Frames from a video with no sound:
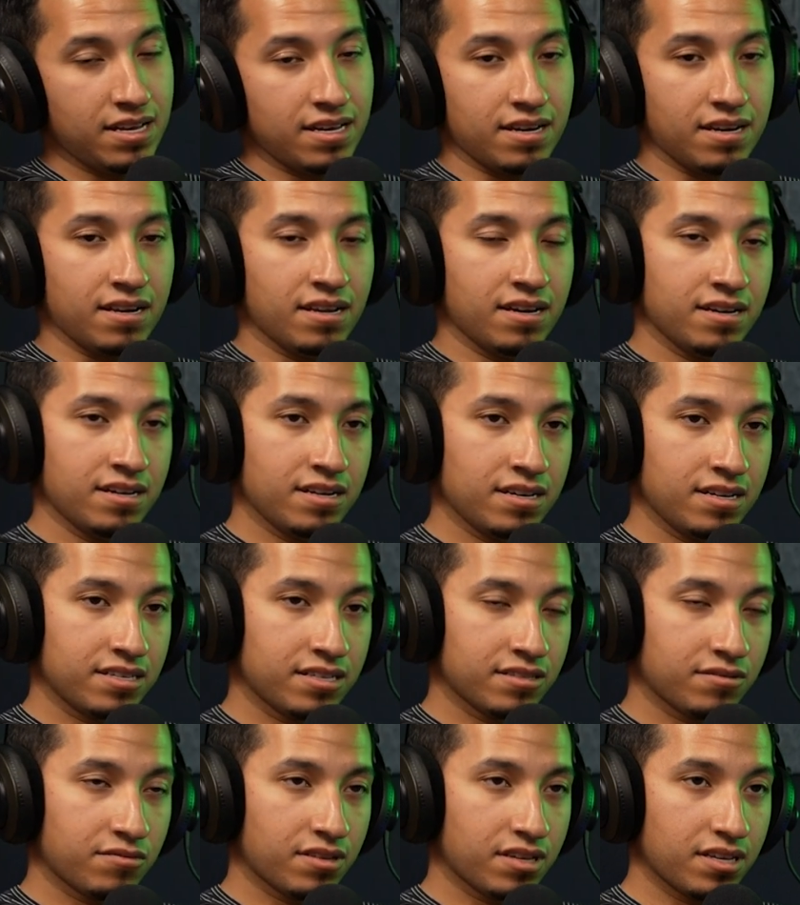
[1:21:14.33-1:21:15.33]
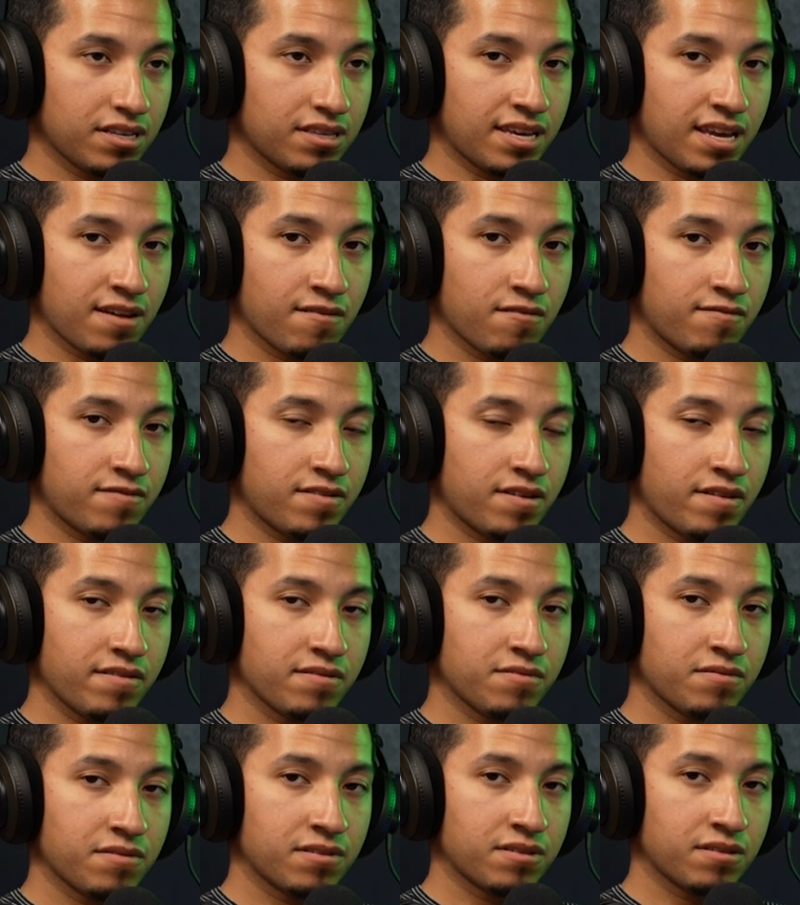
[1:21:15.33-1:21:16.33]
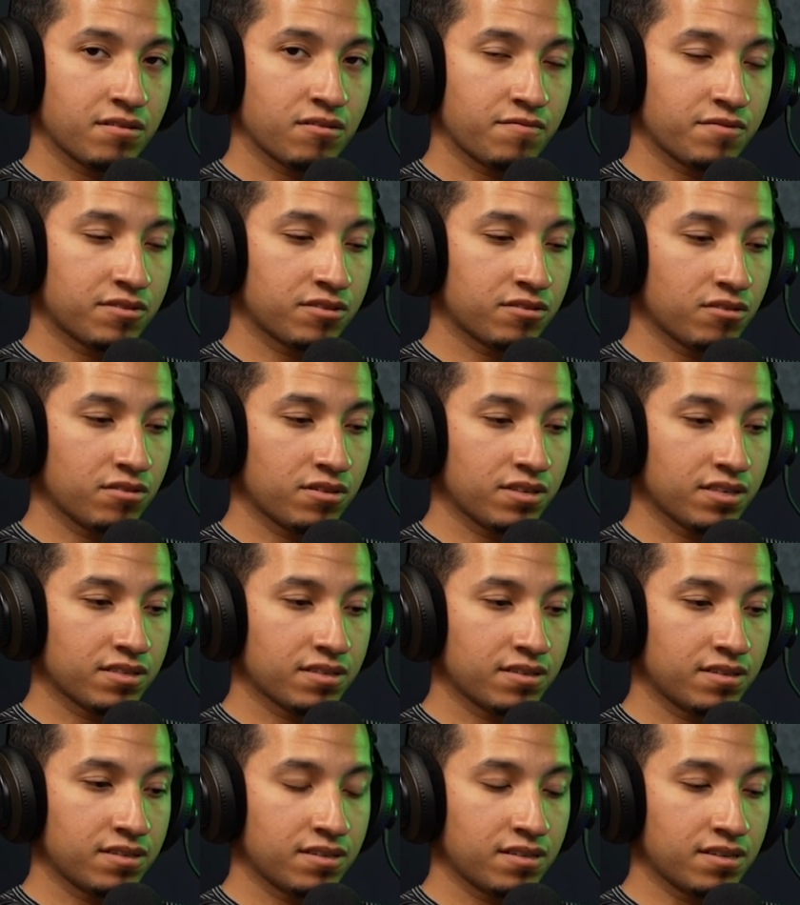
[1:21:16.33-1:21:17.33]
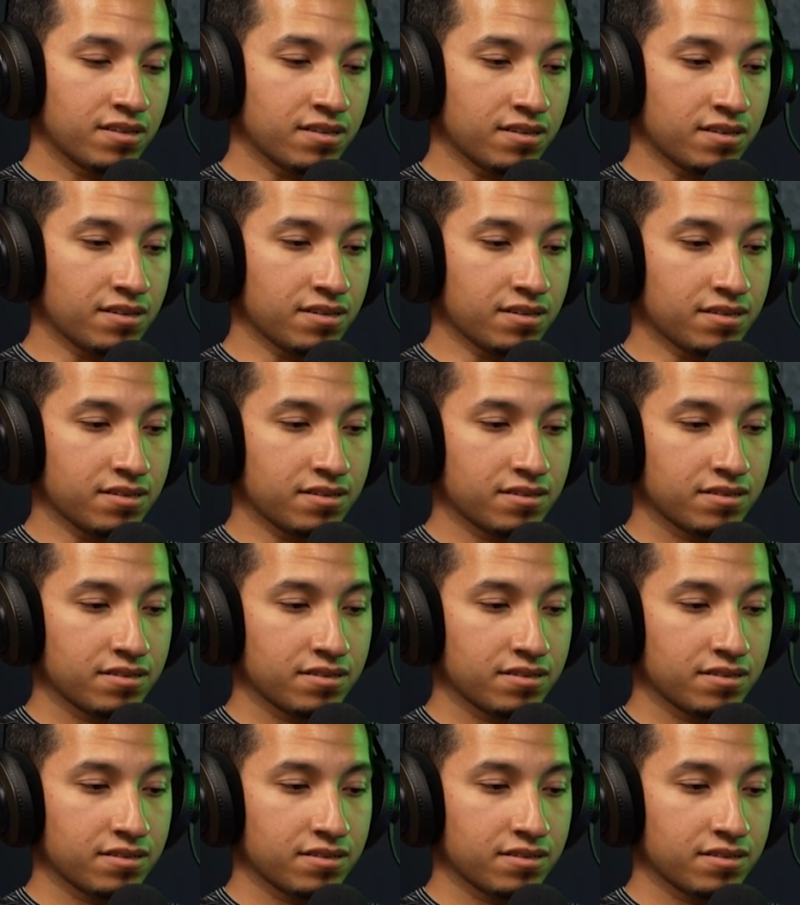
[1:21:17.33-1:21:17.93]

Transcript: No, I just thankful for everyone, for still listening, and